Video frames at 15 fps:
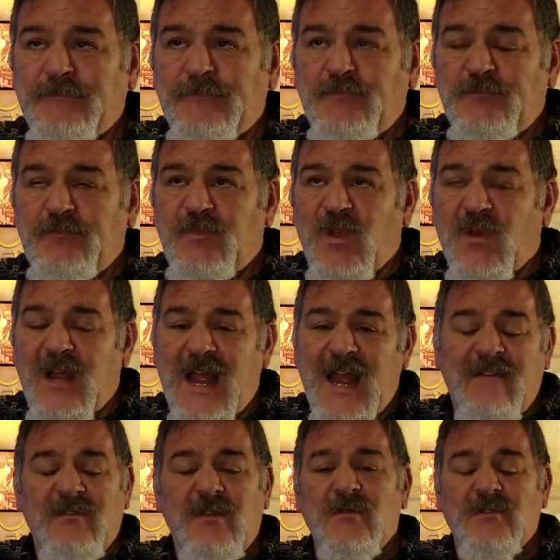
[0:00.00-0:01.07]
don't have
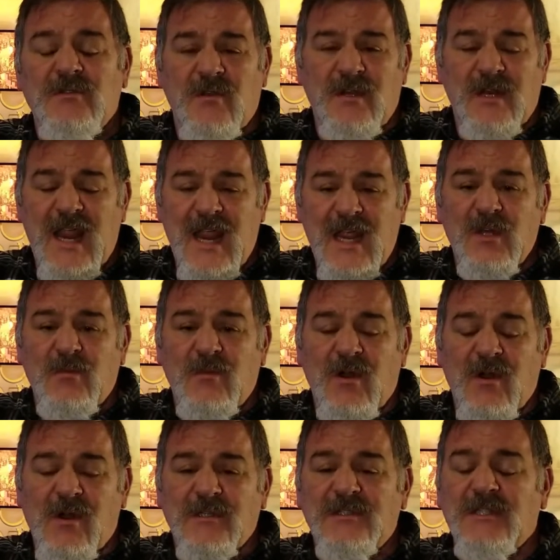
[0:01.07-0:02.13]
those on the
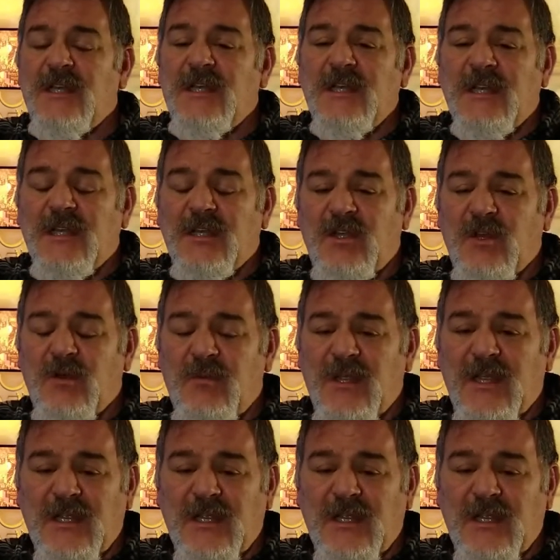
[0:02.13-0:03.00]
handlebars, it could be